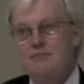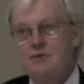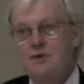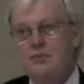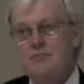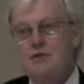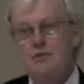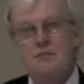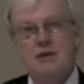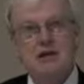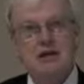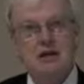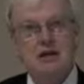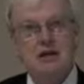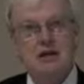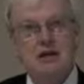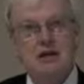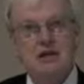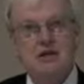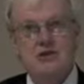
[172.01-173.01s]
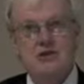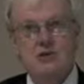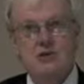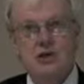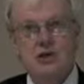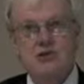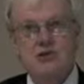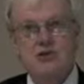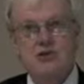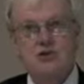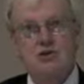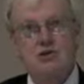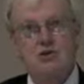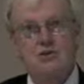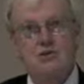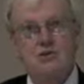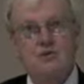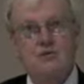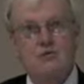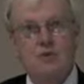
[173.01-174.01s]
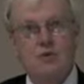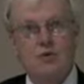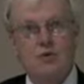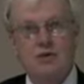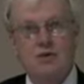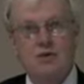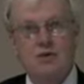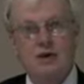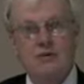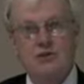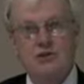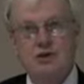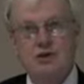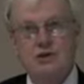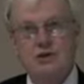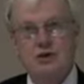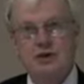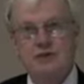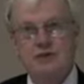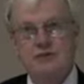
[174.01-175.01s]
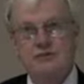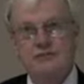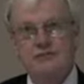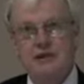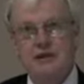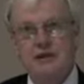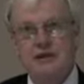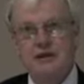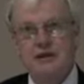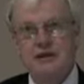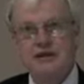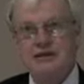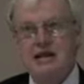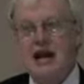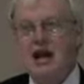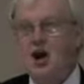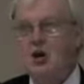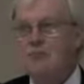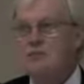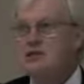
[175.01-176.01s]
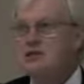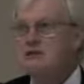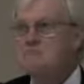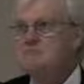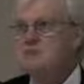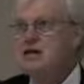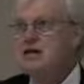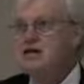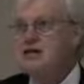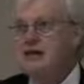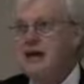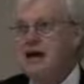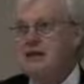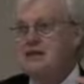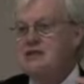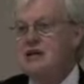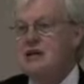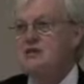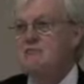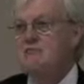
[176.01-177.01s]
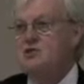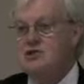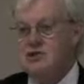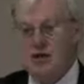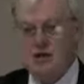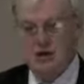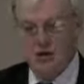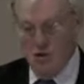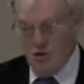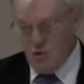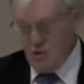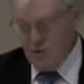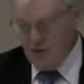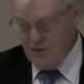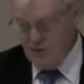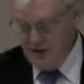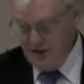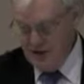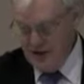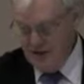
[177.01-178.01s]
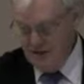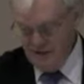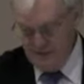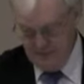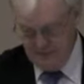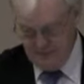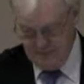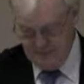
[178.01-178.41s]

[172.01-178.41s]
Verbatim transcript: OPPD is going to use for uh, generation to help us meet that 10% goal that we have.